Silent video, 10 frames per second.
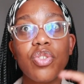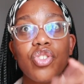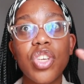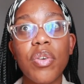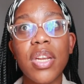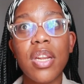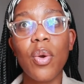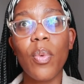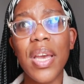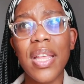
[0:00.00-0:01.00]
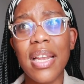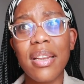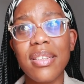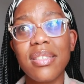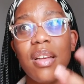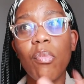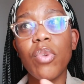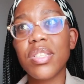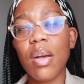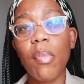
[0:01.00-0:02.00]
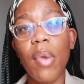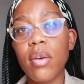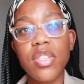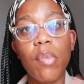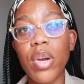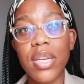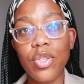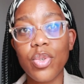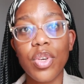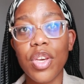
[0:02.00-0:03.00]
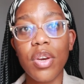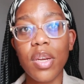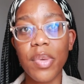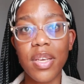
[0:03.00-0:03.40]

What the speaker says: share it in a way that somewhere, somehow, someone needs to hear it.